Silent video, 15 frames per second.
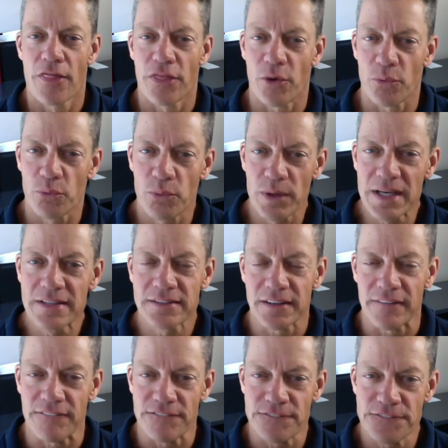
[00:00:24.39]
The
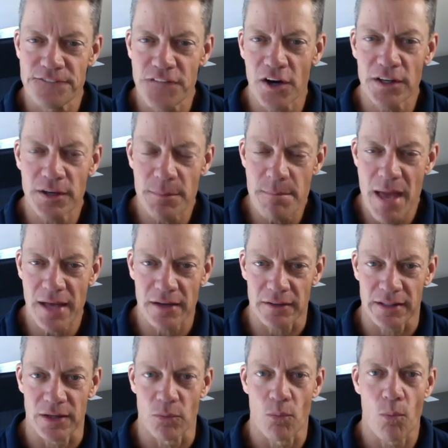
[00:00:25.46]
reason,
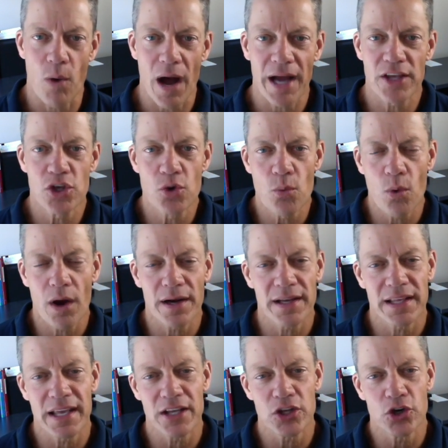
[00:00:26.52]
fundamentally, why you want to
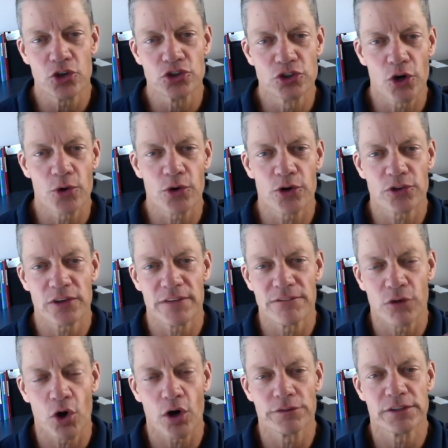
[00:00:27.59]
get your donors
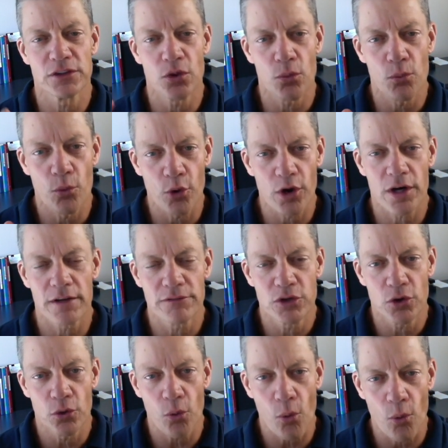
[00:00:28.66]
involved in the work of
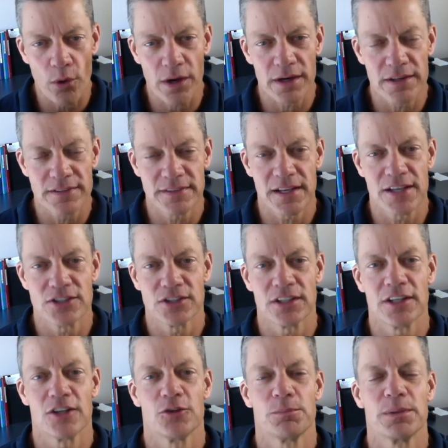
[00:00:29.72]
your
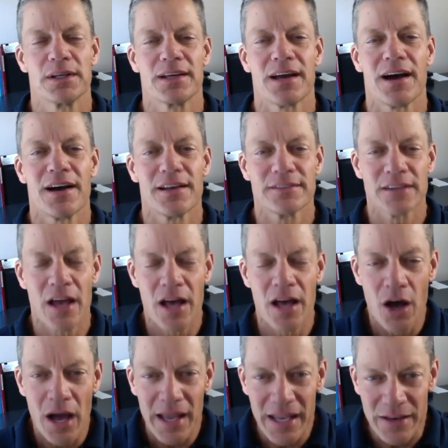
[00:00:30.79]
organization is because
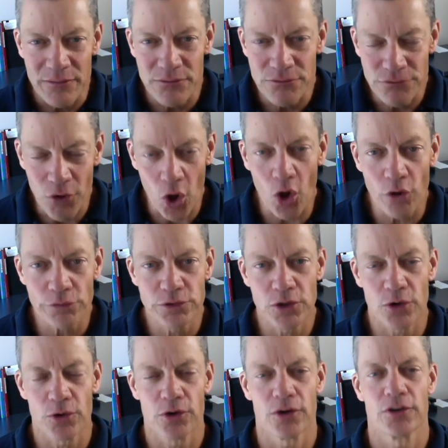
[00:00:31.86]
involved
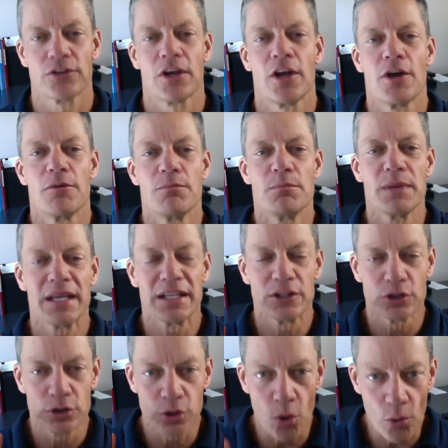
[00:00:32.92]
donors
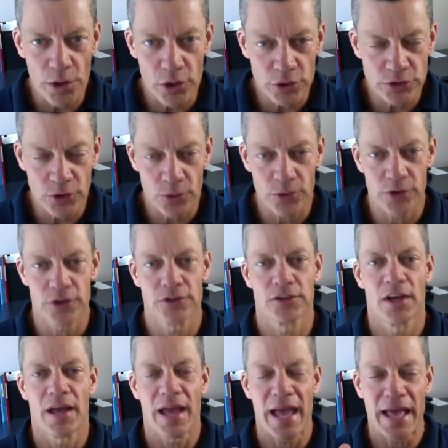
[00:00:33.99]
mean loyal
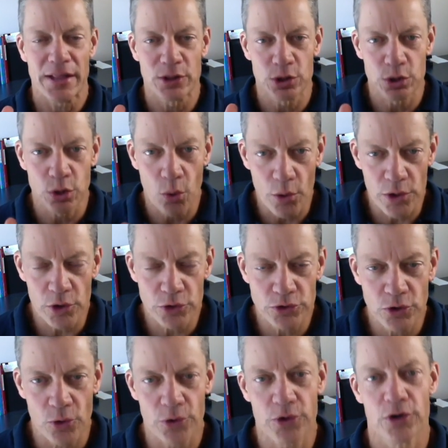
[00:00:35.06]
donors, and loyal
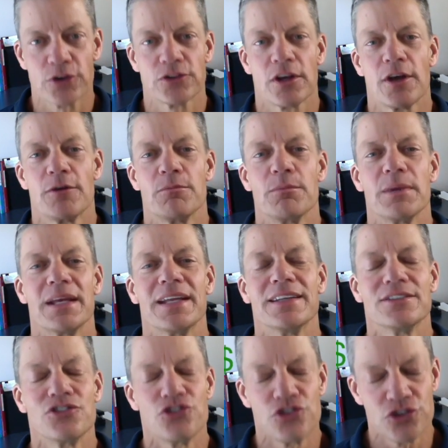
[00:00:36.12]
donors
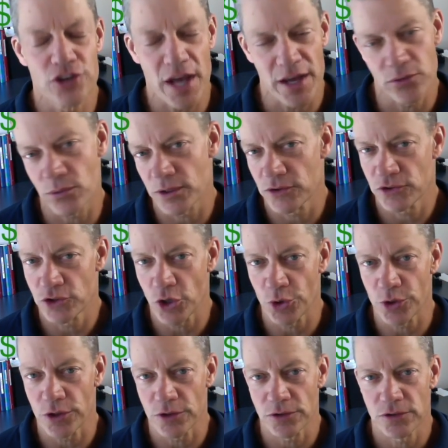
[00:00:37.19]
mean generous
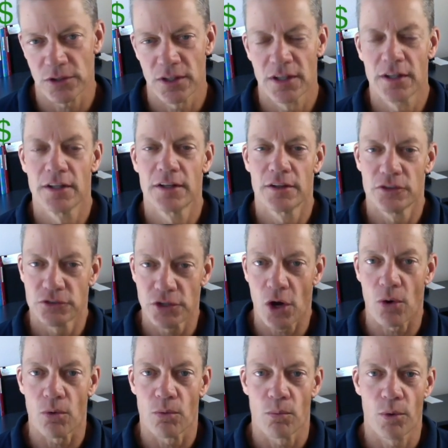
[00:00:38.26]
donors.
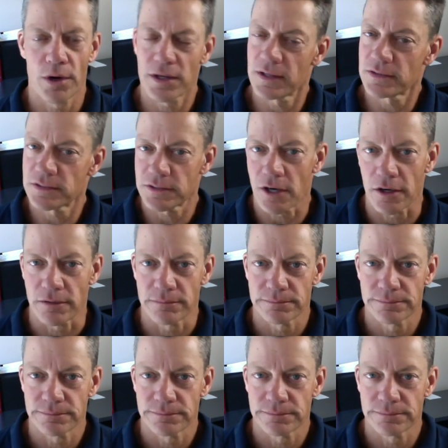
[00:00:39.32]
So, where do you start?